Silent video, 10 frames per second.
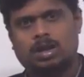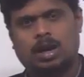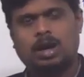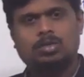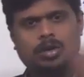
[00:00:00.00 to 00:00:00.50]

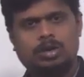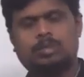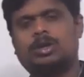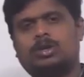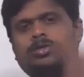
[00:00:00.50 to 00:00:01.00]
not going
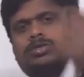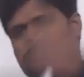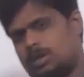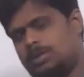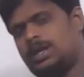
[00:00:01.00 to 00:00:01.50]
to be
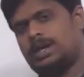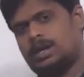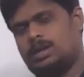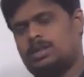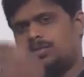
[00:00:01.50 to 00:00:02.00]
used
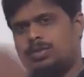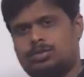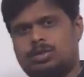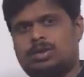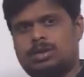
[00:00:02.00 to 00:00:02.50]
immediately in the
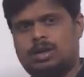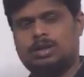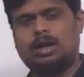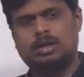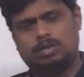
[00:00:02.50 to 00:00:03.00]
future,
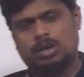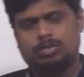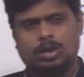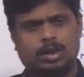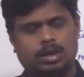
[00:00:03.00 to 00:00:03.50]
that is
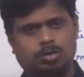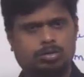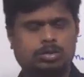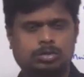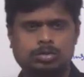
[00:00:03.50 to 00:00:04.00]
also I can
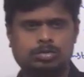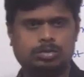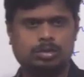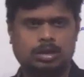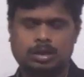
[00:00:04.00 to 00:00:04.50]

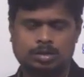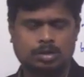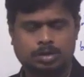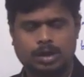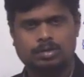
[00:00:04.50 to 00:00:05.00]
use, that is
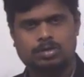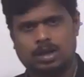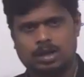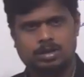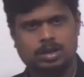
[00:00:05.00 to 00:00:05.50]
also I can
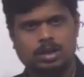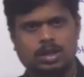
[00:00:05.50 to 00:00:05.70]
select.